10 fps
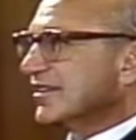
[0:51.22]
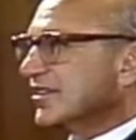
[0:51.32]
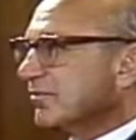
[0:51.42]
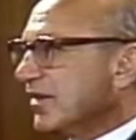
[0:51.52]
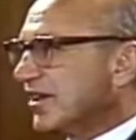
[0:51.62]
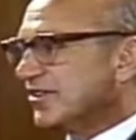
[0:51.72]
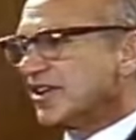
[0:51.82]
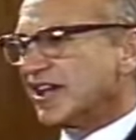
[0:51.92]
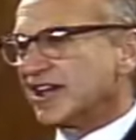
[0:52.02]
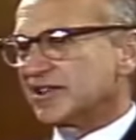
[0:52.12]
In the
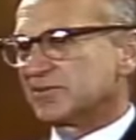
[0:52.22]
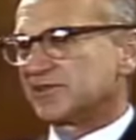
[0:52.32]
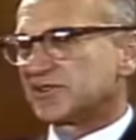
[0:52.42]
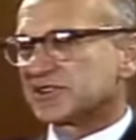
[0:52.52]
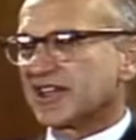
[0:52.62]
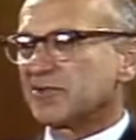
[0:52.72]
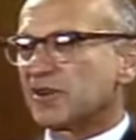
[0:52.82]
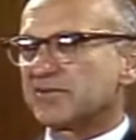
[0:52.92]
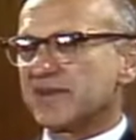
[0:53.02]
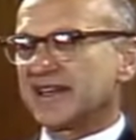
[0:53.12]
modern idiom, if you say,
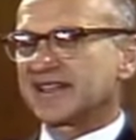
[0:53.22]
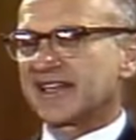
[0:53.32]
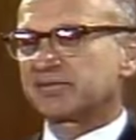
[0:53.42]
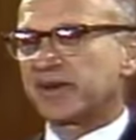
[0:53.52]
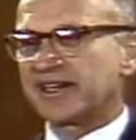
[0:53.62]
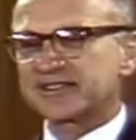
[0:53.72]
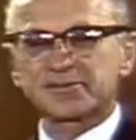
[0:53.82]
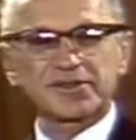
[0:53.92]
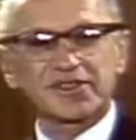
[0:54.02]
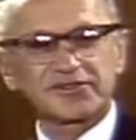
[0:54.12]
what made that possible,